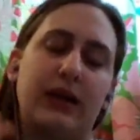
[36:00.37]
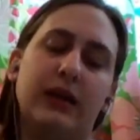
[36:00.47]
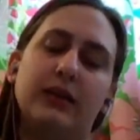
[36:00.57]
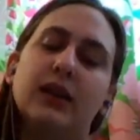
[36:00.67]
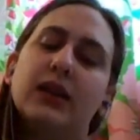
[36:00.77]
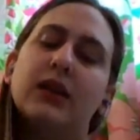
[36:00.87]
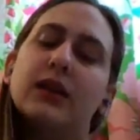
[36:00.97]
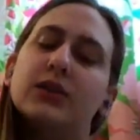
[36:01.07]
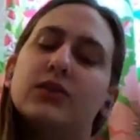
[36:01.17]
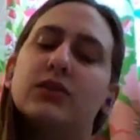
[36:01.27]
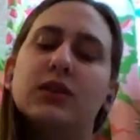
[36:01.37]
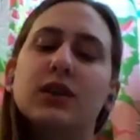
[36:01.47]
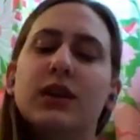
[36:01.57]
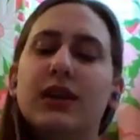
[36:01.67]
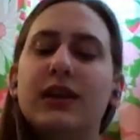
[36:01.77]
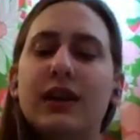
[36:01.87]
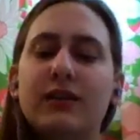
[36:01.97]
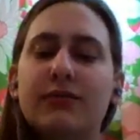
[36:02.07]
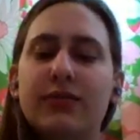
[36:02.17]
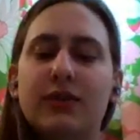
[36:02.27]
and you'll get a
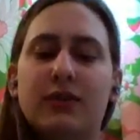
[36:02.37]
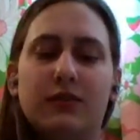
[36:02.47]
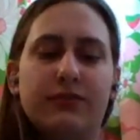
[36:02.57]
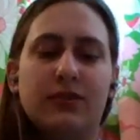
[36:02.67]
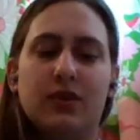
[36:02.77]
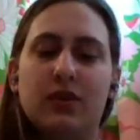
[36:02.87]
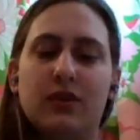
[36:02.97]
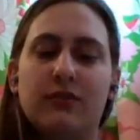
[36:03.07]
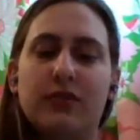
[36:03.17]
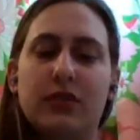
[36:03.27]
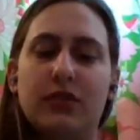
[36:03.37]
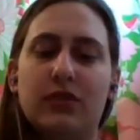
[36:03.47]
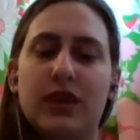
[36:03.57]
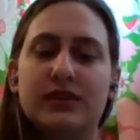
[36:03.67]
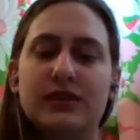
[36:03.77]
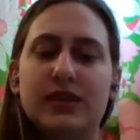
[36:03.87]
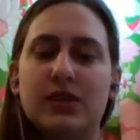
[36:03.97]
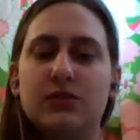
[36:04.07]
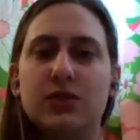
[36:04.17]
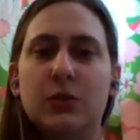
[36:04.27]
feel for the things that
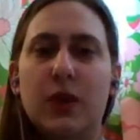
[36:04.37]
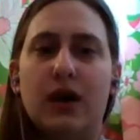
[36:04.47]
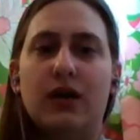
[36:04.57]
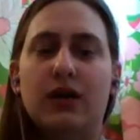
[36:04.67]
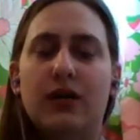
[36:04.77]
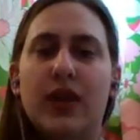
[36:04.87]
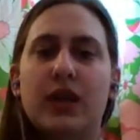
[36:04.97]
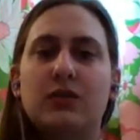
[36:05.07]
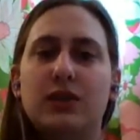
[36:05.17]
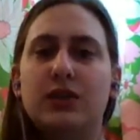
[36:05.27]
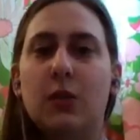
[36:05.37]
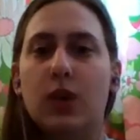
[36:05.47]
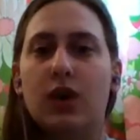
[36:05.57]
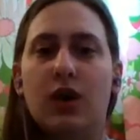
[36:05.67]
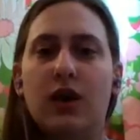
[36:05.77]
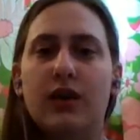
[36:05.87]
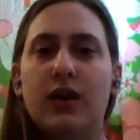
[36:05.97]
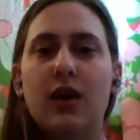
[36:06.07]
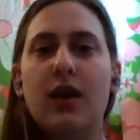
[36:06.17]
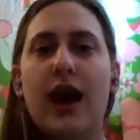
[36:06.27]
you do well and that you need to work on
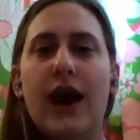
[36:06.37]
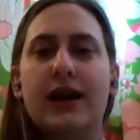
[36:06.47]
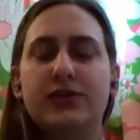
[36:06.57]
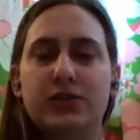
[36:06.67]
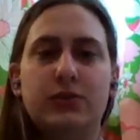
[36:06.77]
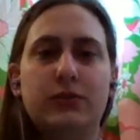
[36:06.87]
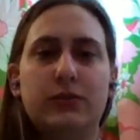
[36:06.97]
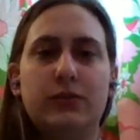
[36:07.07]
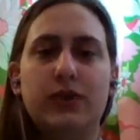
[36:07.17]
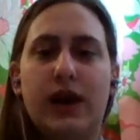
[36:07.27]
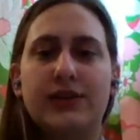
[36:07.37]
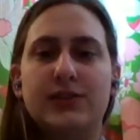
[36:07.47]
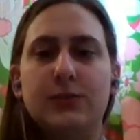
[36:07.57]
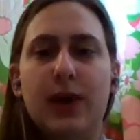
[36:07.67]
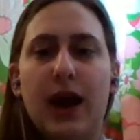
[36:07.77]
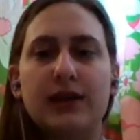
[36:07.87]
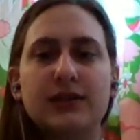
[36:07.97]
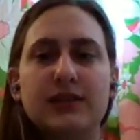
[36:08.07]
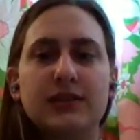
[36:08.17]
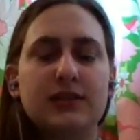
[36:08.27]
as you
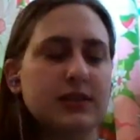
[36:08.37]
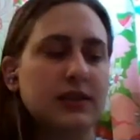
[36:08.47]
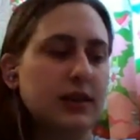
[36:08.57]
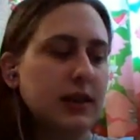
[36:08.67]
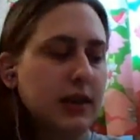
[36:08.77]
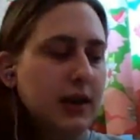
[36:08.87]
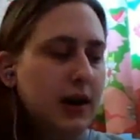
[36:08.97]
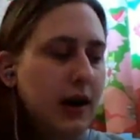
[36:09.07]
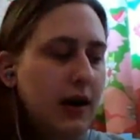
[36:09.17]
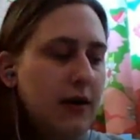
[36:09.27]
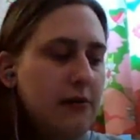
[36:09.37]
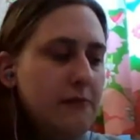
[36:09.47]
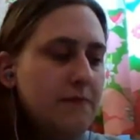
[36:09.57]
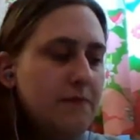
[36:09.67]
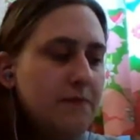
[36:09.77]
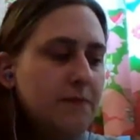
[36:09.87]
practice. Um,